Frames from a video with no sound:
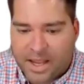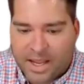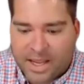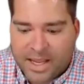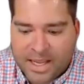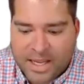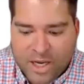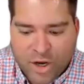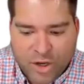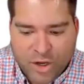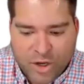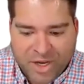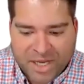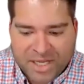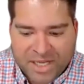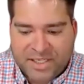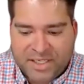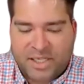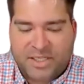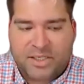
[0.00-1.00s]
You can
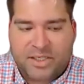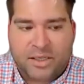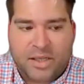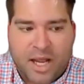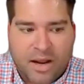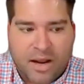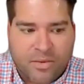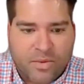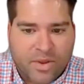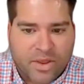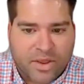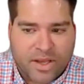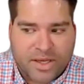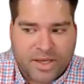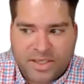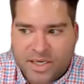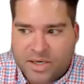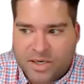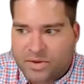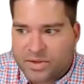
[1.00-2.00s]
see this a lot with a
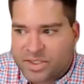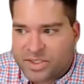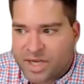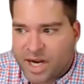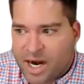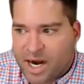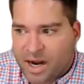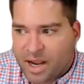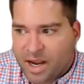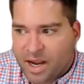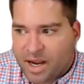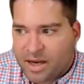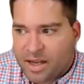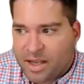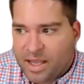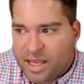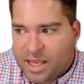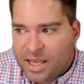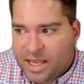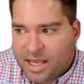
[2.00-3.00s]
single sign-on,
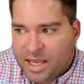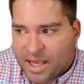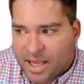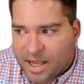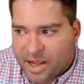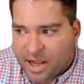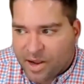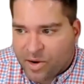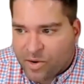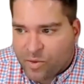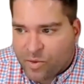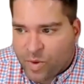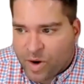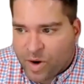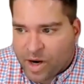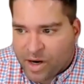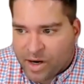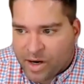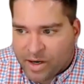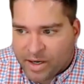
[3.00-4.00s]

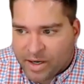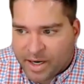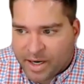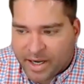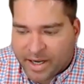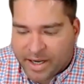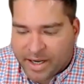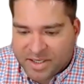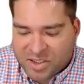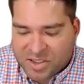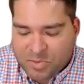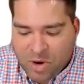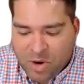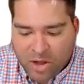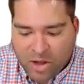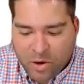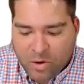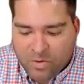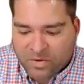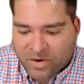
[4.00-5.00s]
where small
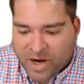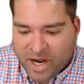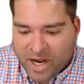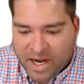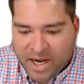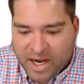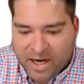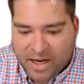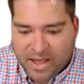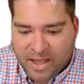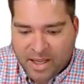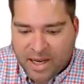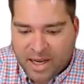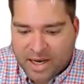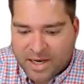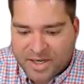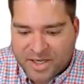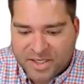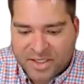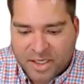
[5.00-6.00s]
overhead
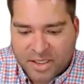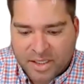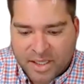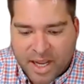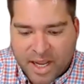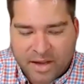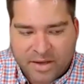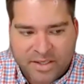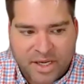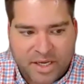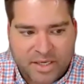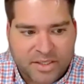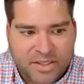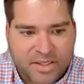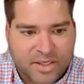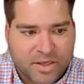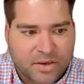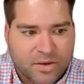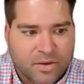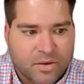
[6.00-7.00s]
and just allows us
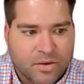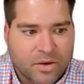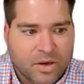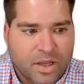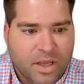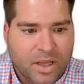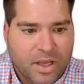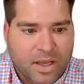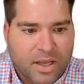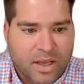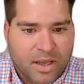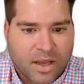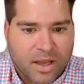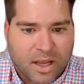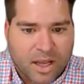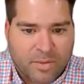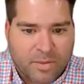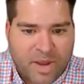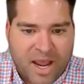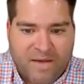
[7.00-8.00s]
to
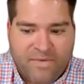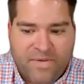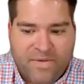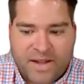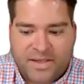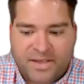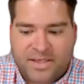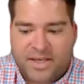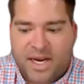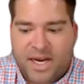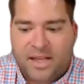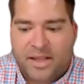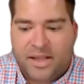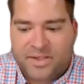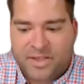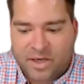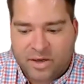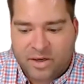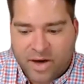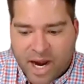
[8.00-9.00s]
have that
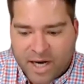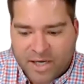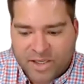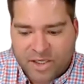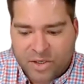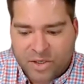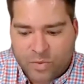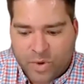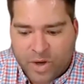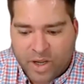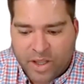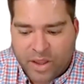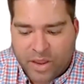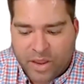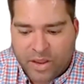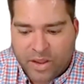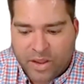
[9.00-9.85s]
stateless interaction with